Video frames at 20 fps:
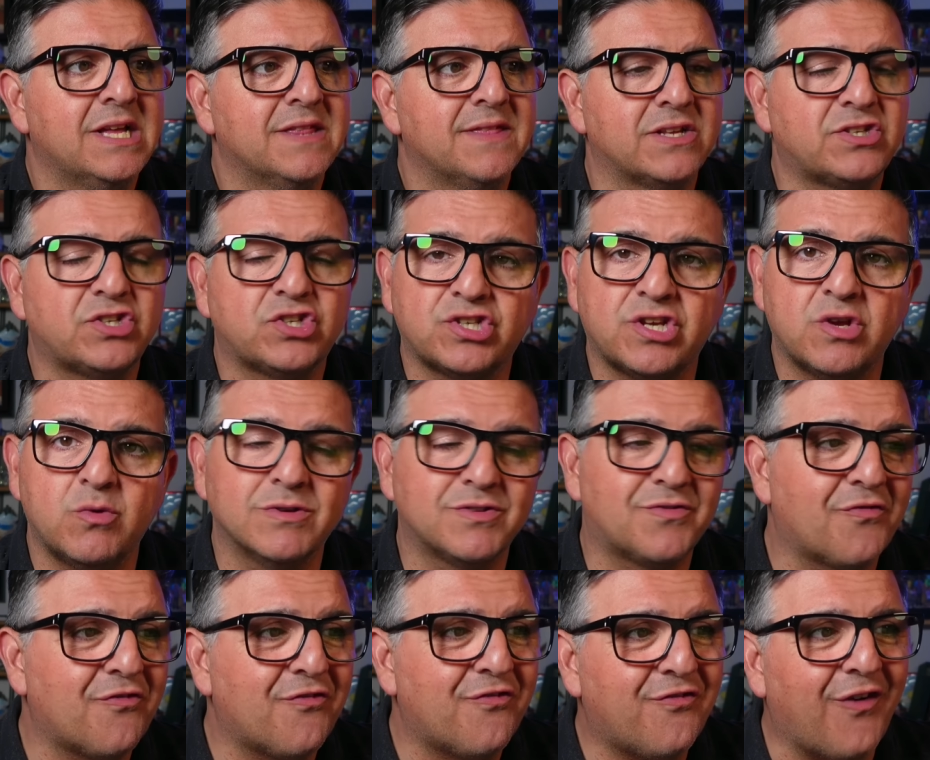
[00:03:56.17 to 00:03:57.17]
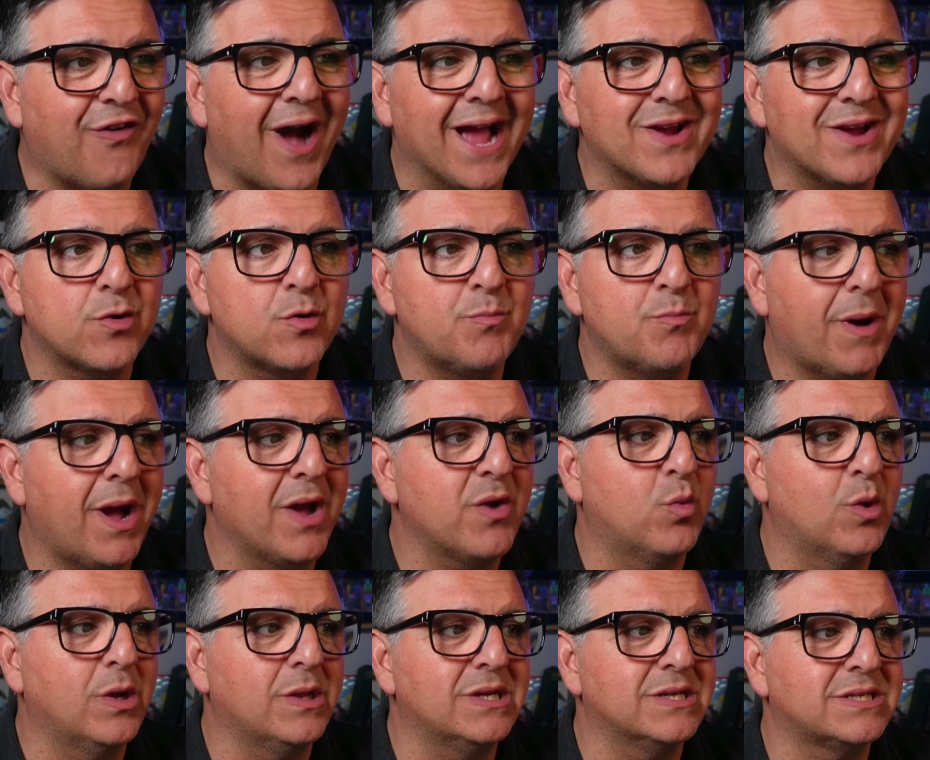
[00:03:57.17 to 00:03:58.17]
that she was fired by
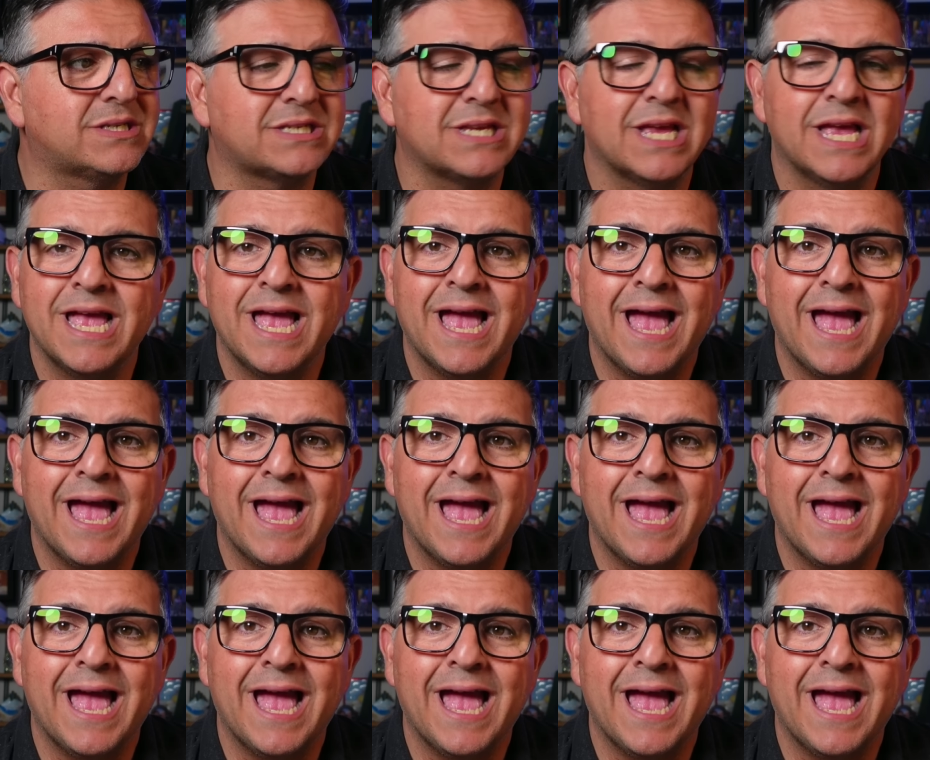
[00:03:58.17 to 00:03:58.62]
Willis